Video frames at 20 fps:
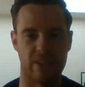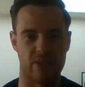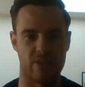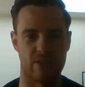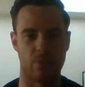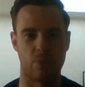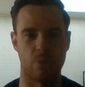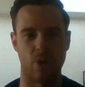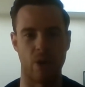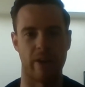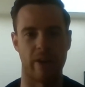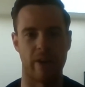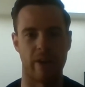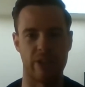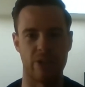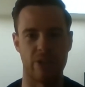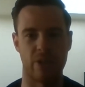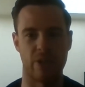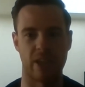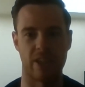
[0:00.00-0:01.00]
acquiring
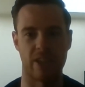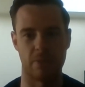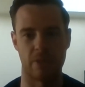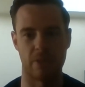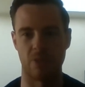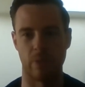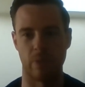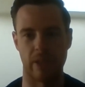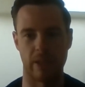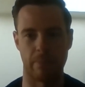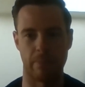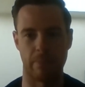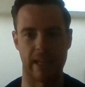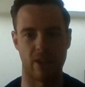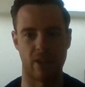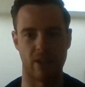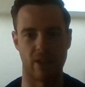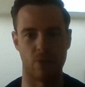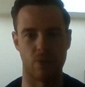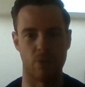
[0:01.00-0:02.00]
new customer to winning back
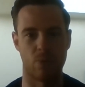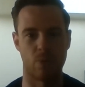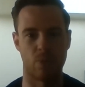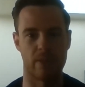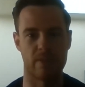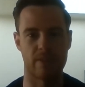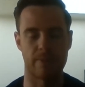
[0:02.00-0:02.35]
old ones.